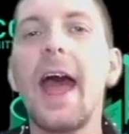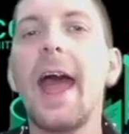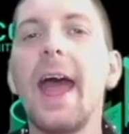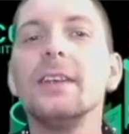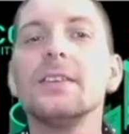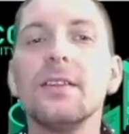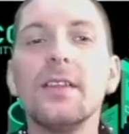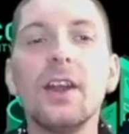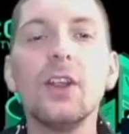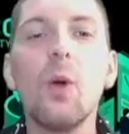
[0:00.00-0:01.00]
And
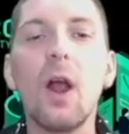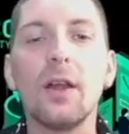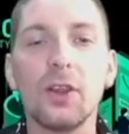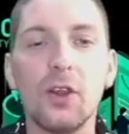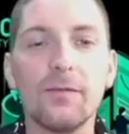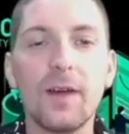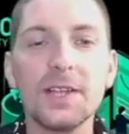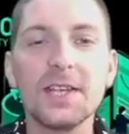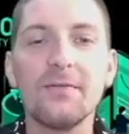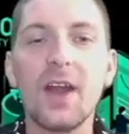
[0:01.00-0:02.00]
there you are. Your
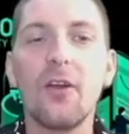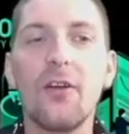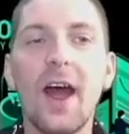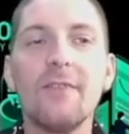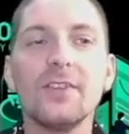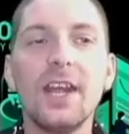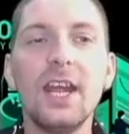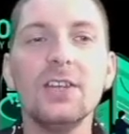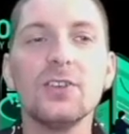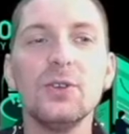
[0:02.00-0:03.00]
funds have now arrived
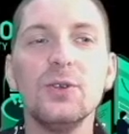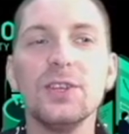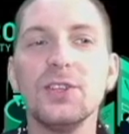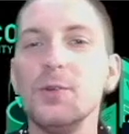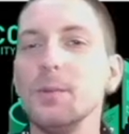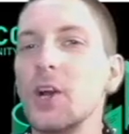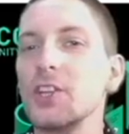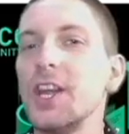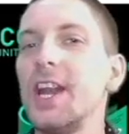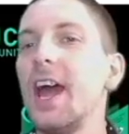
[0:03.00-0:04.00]
into this new
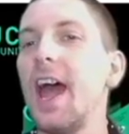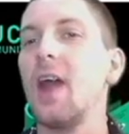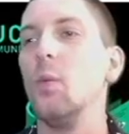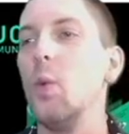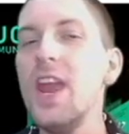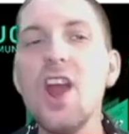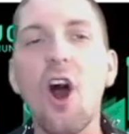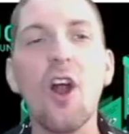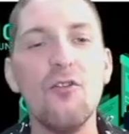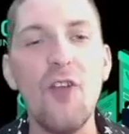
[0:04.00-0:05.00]
blockchain, and we
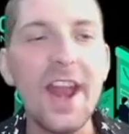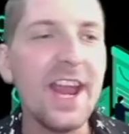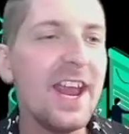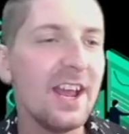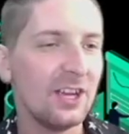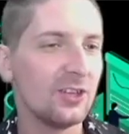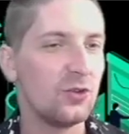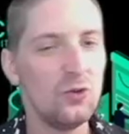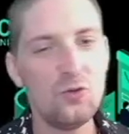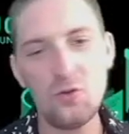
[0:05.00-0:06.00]
are ready
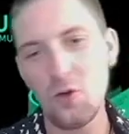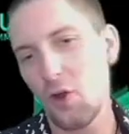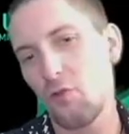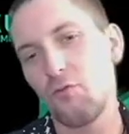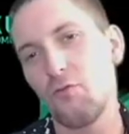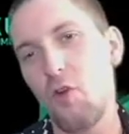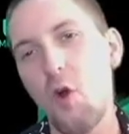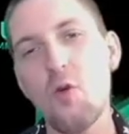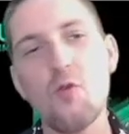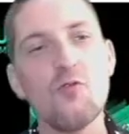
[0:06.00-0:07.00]
to
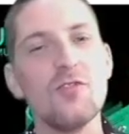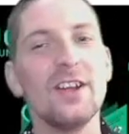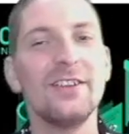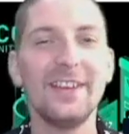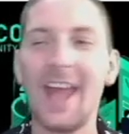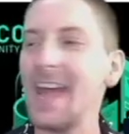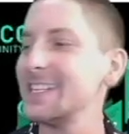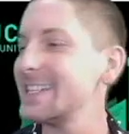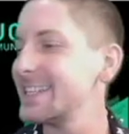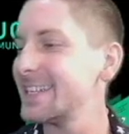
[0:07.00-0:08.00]
roll.
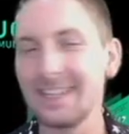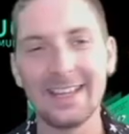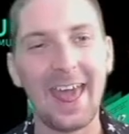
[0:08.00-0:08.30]
Nice.